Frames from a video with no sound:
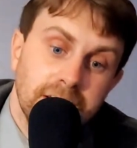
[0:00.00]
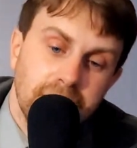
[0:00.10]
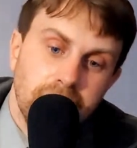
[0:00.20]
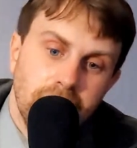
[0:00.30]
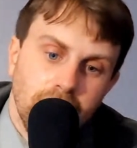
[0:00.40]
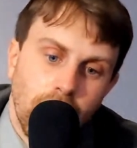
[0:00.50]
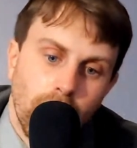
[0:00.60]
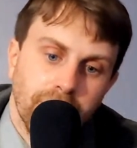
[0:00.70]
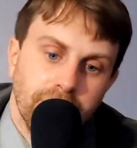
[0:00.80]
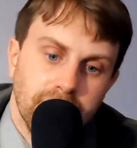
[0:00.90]
Hello,
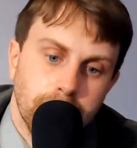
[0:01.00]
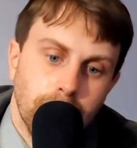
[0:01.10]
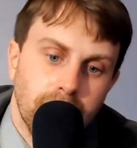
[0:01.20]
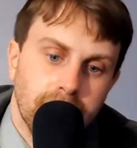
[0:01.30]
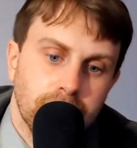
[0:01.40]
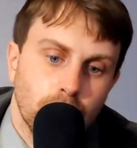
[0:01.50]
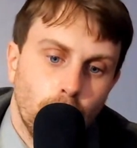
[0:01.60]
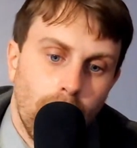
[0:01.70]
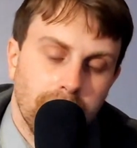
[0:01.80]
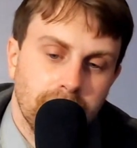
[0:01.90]
everybody, and
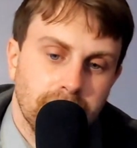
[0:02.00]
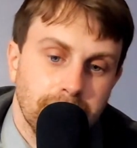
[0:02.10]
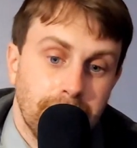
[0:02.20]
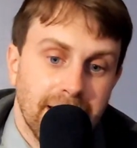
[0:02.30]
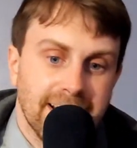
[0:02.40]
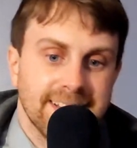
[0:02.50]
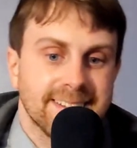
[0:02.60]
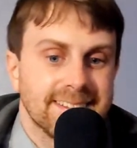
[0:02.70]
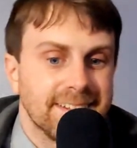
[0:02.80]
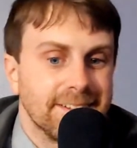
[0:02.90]
welcome back
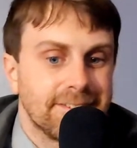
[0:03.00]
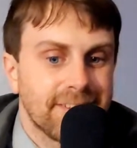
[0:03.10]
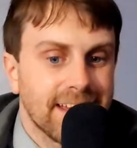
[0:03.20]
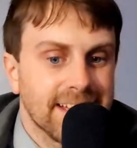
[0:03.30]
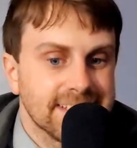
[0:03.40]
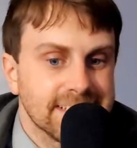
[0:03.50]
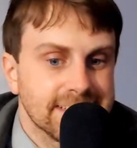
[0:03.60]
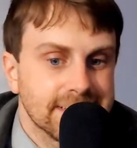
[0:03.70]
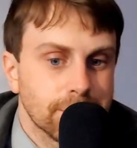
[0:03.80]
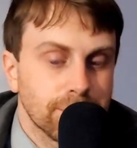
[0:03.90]
to the Fancy
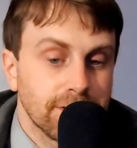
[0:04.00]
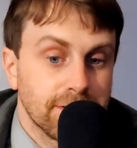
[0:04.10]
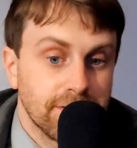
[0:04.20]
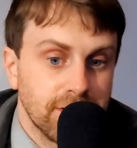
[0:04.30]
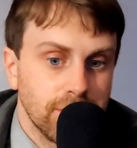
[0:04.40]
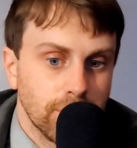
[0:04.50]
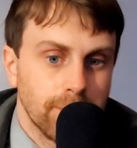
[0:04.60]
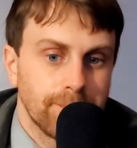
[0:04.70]
Sip Review.